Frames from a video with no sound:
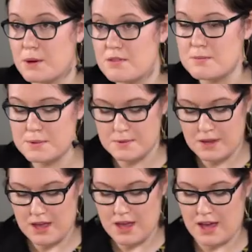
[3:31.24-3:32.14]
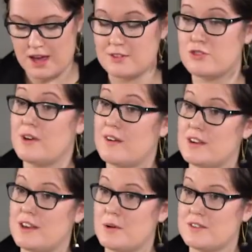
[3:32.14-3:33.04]
possible. Do you have
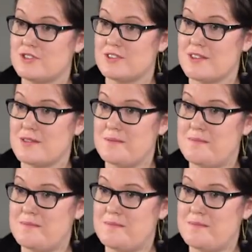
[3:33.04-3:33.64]
any questions?